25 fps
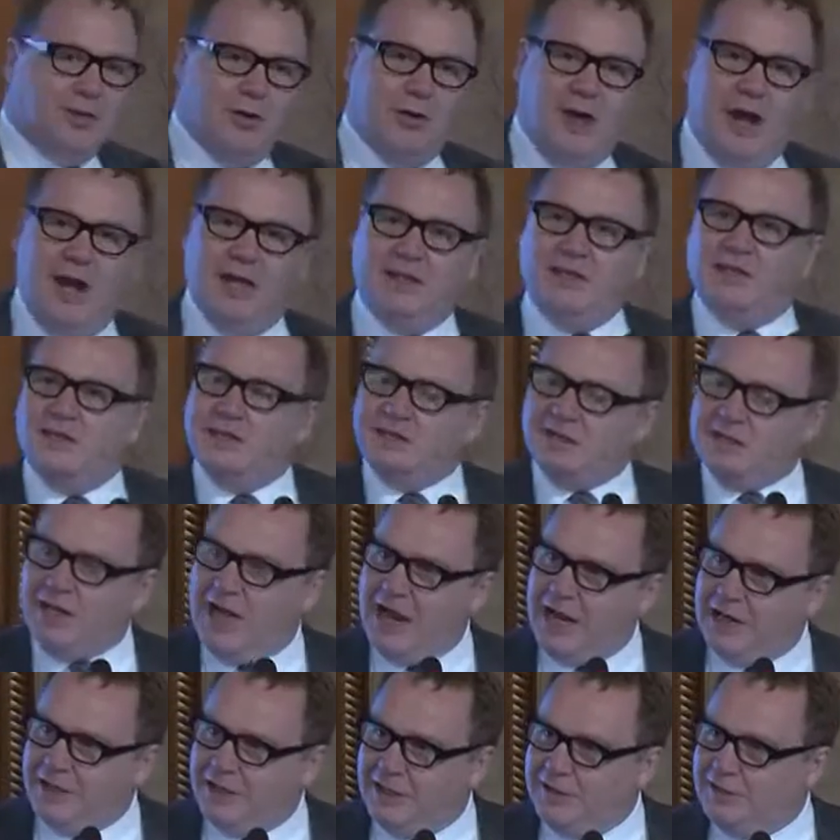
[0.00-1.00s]
so
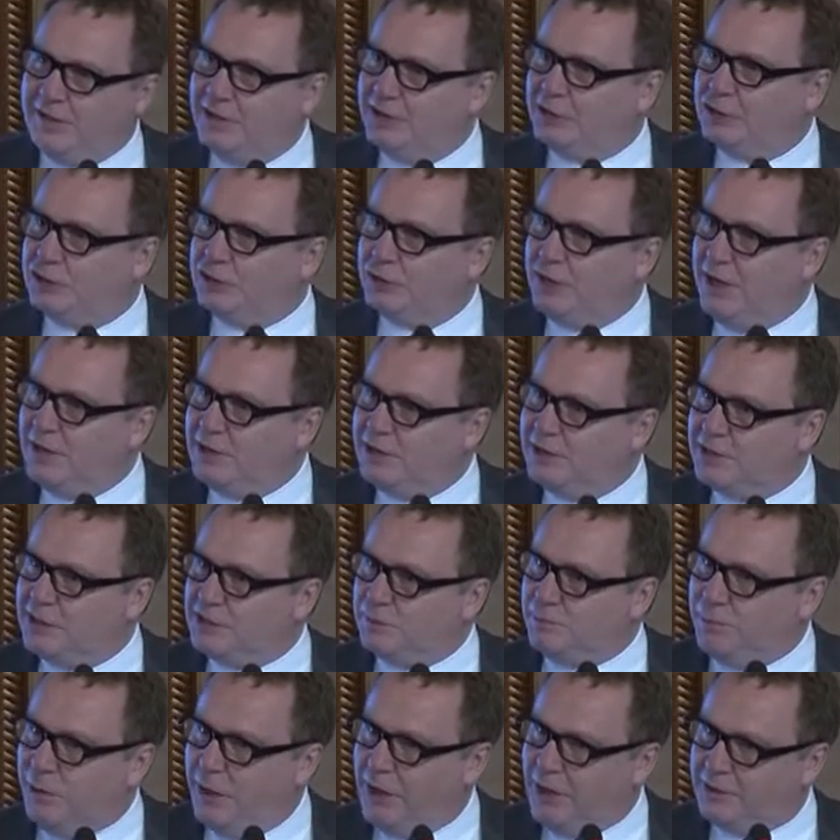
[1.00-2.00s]
understanding these trends
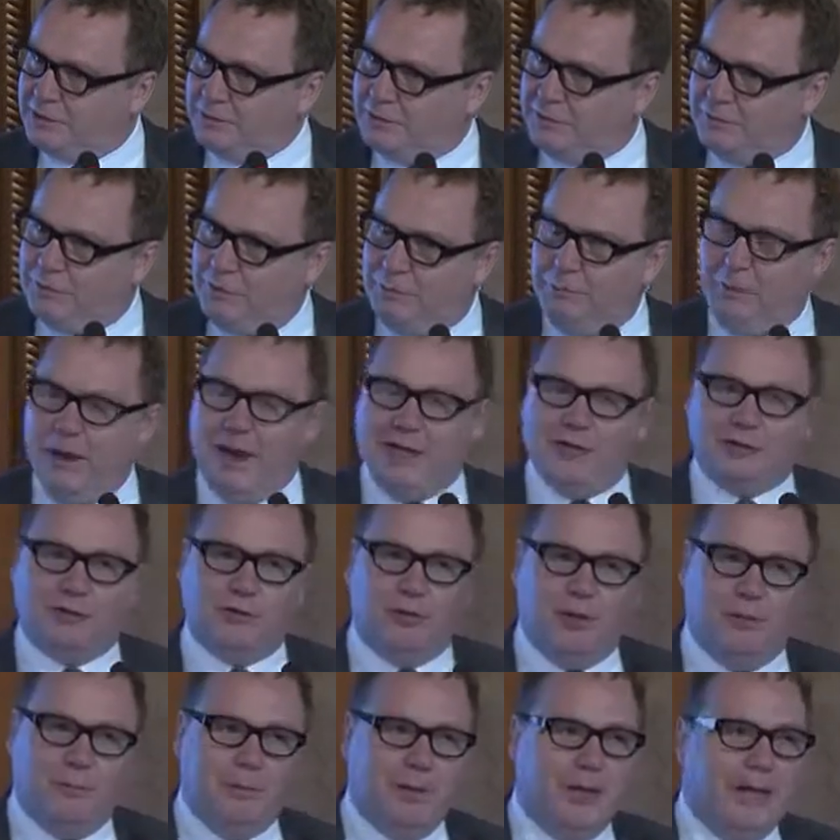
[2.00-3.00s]
as part of the
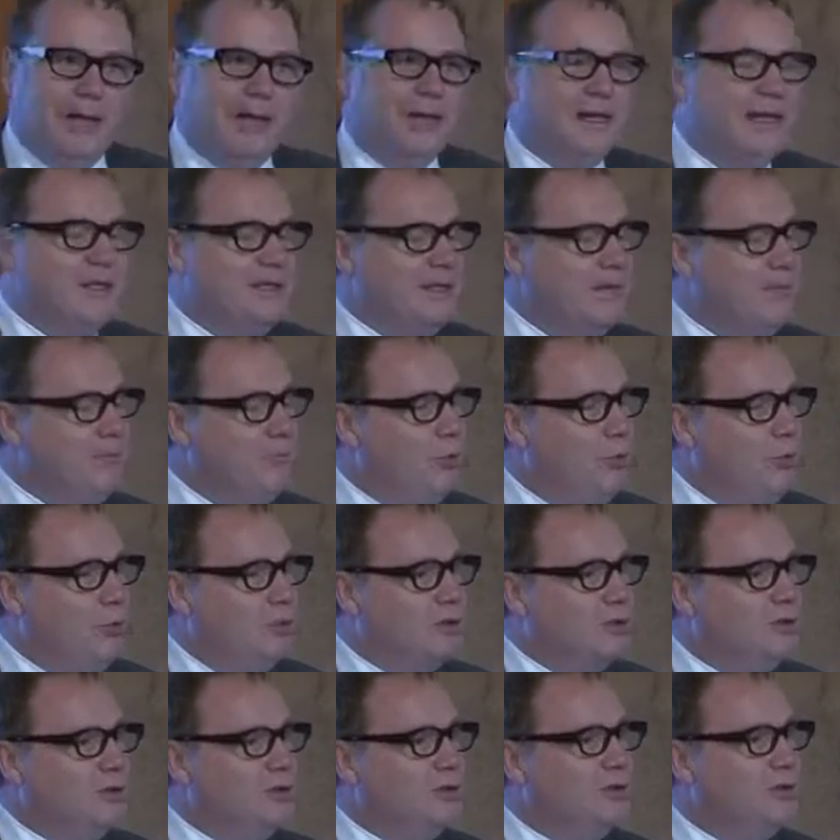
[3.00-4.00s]
backdrop is
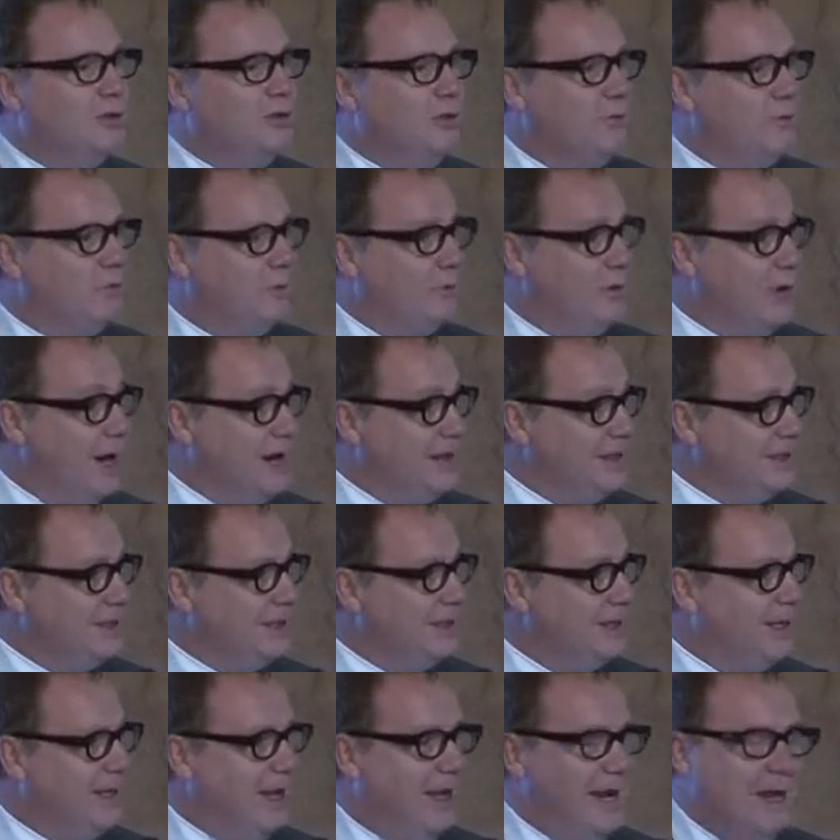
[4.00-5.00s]
important to
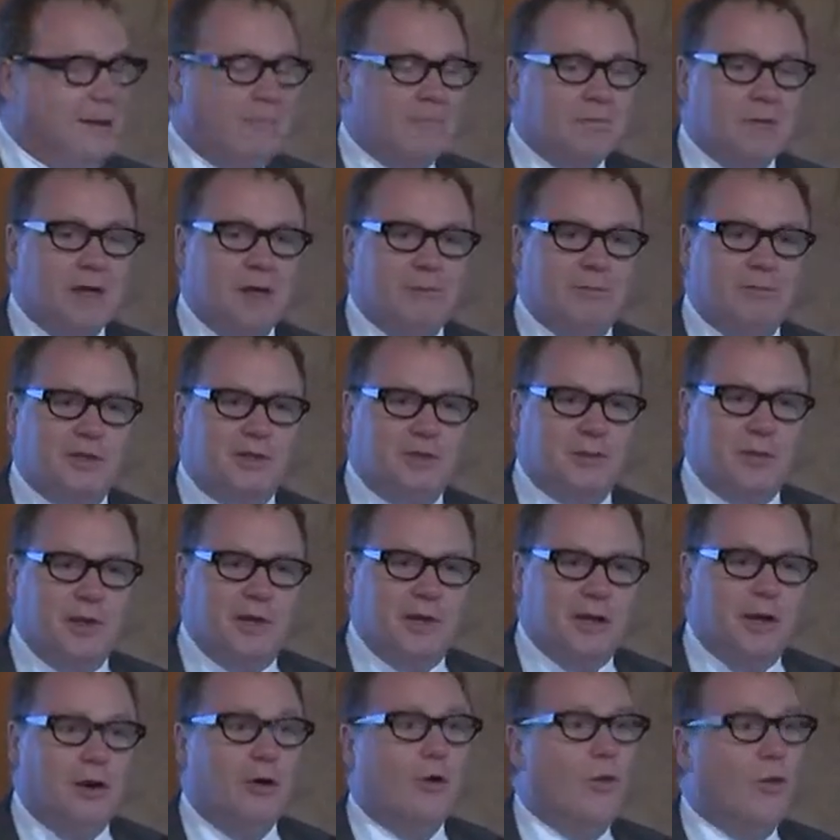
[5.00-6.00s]
differentiate
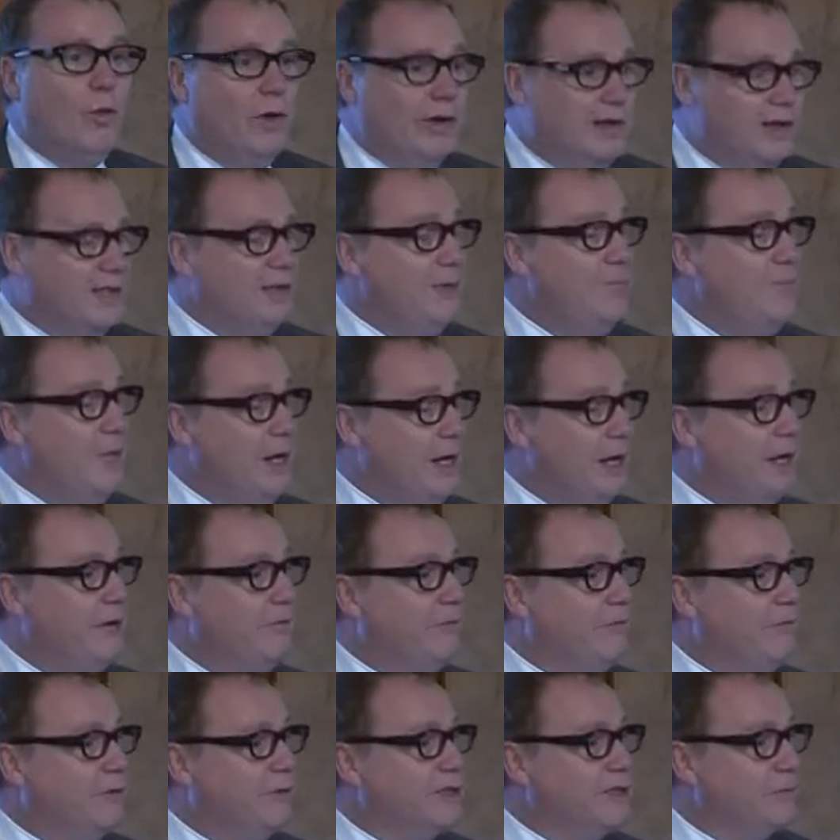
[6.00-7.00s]
between what is a
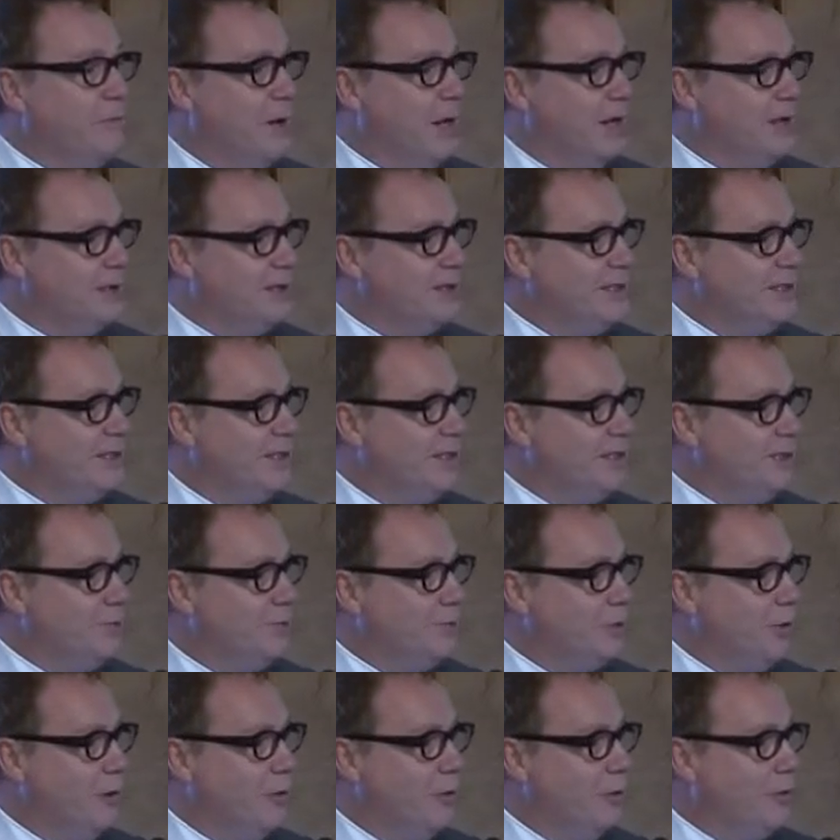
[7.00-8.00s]
meaningful smart cities
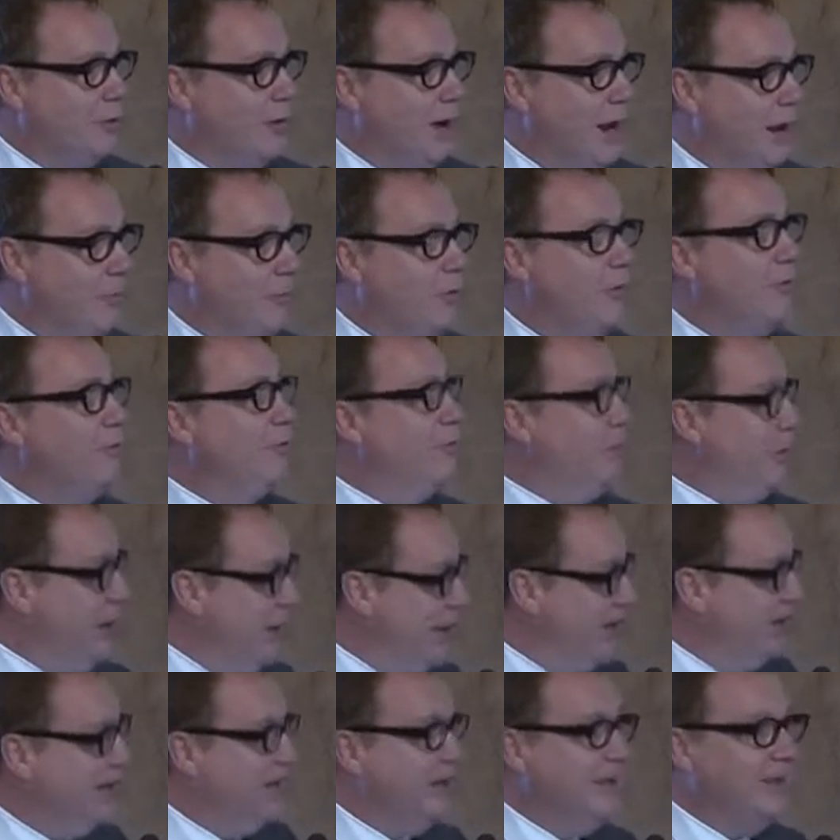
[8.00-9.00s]
program for
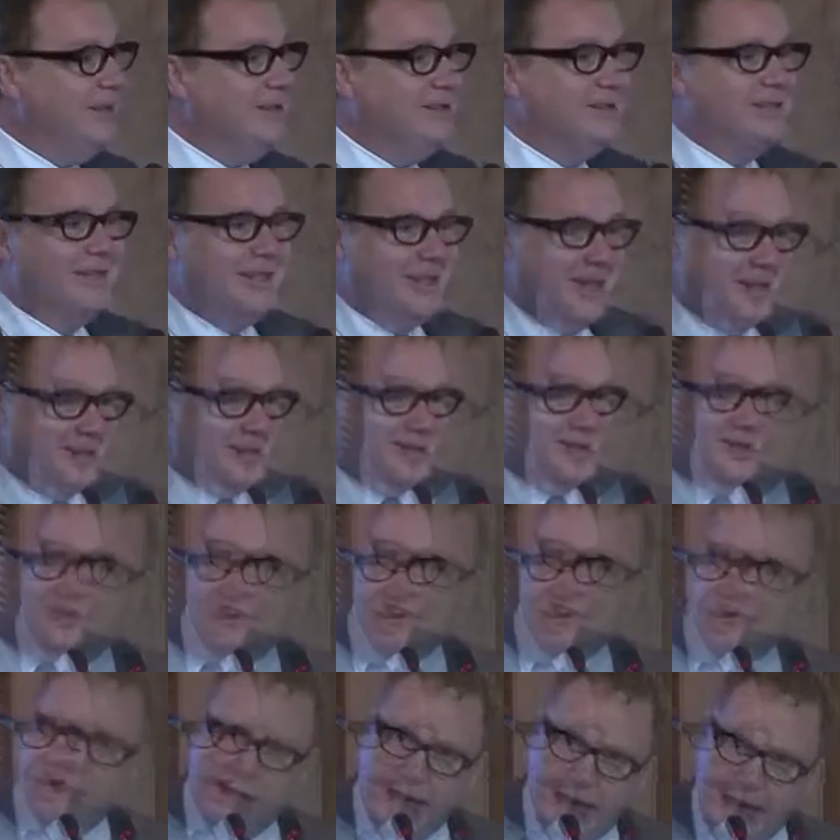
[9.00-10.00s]
India, let's
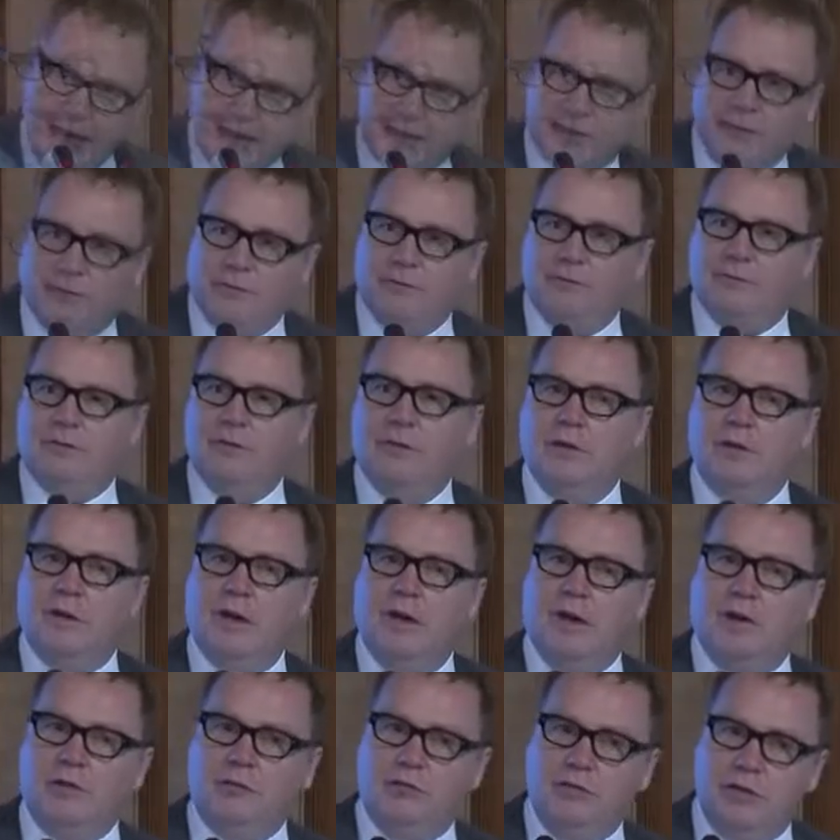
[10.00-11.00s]
say, lack of
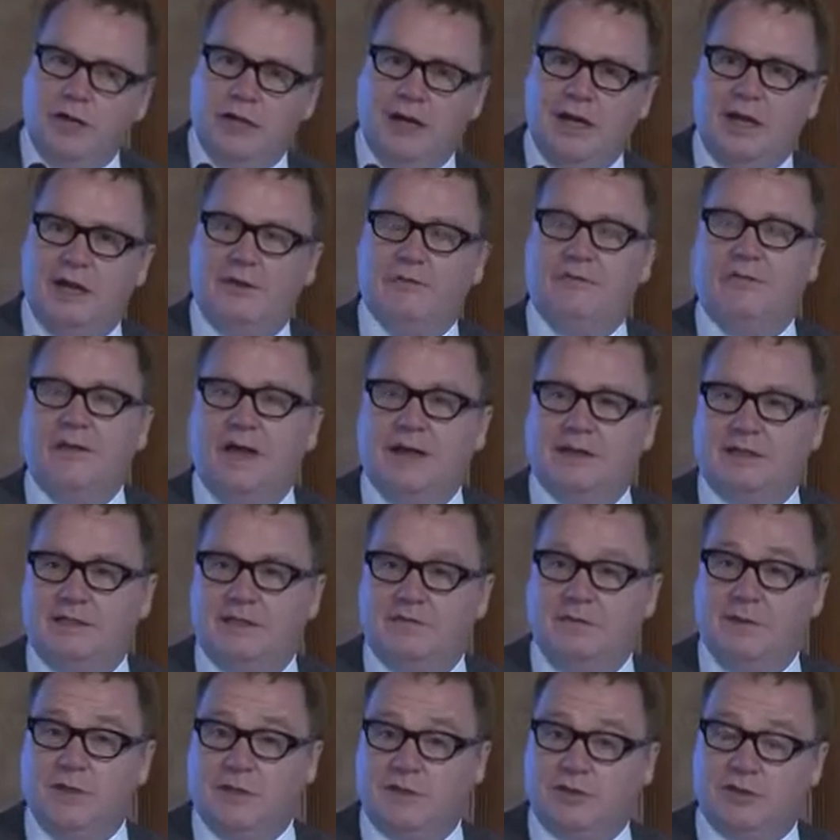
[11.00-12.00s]
a really
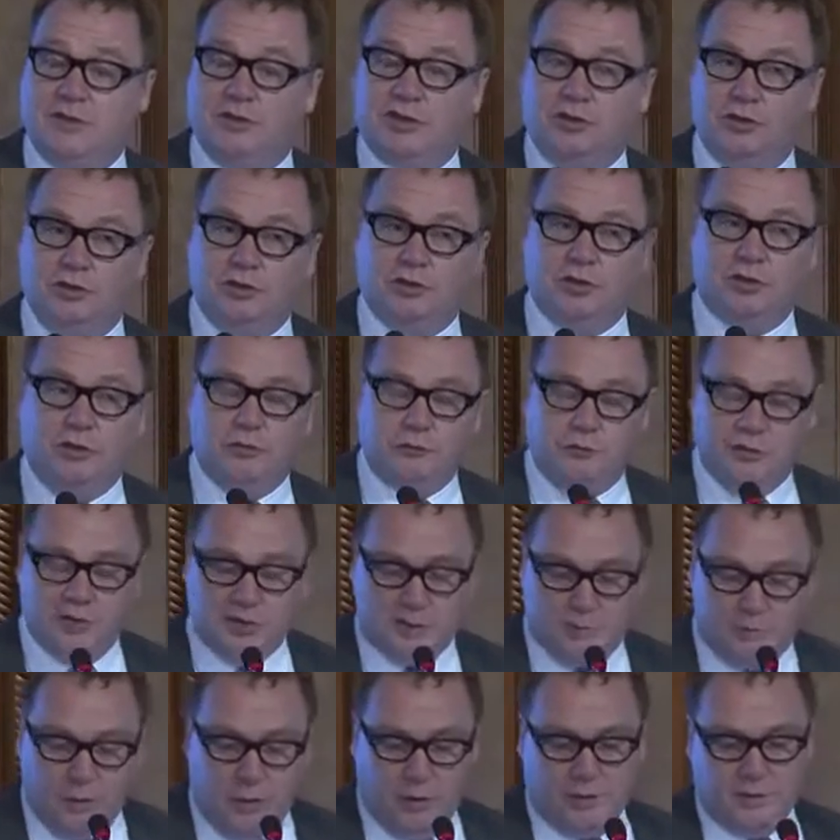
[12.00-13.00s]
effective institutional
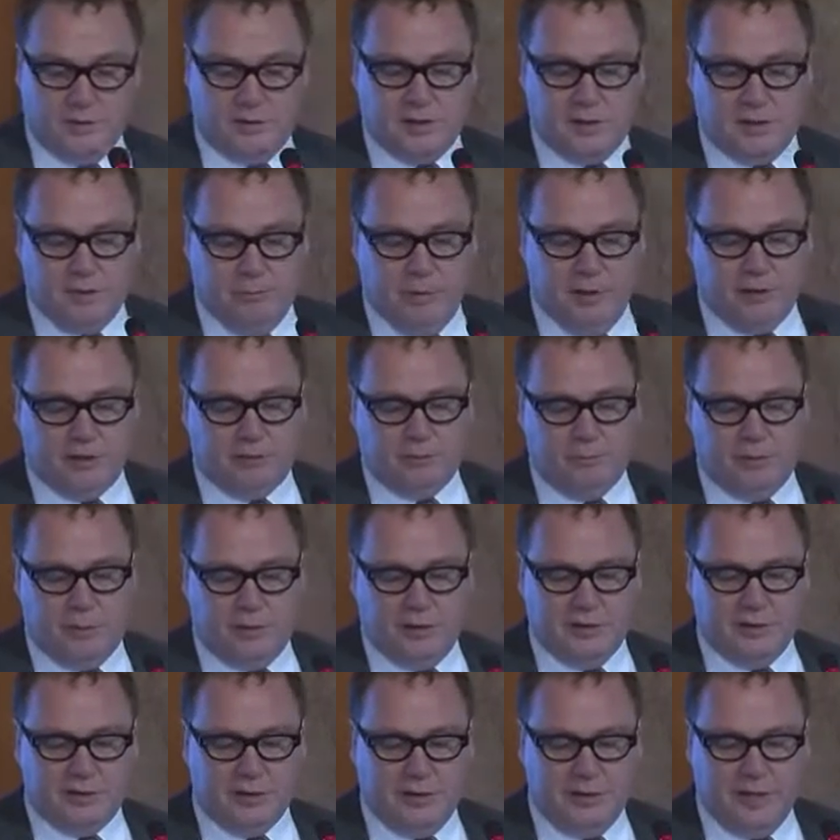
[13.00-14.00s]
response at the
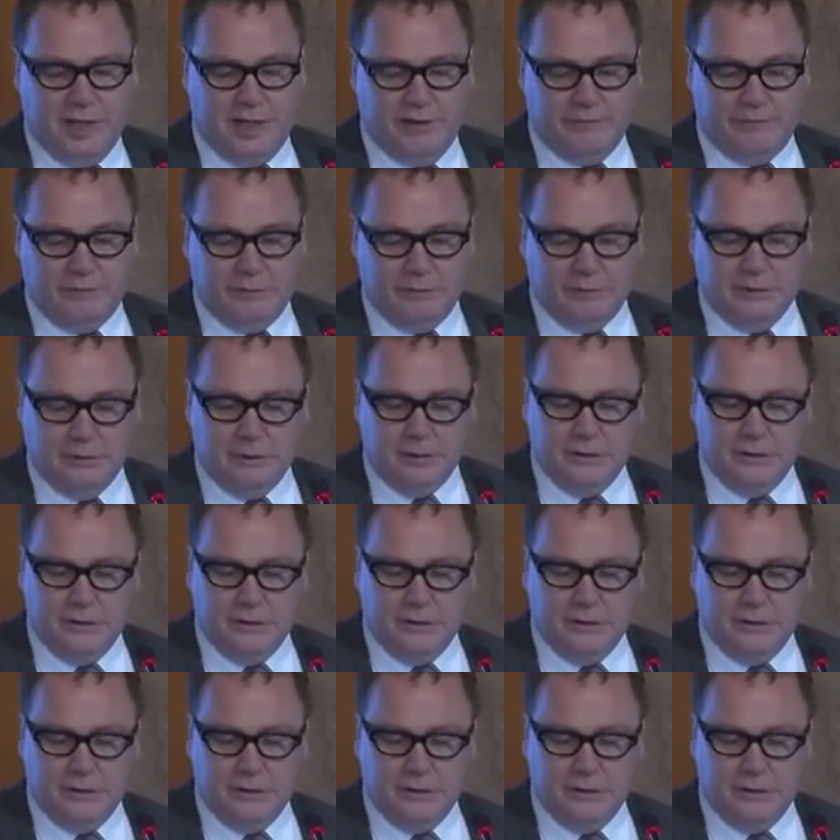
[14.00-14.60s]
metropolitan level.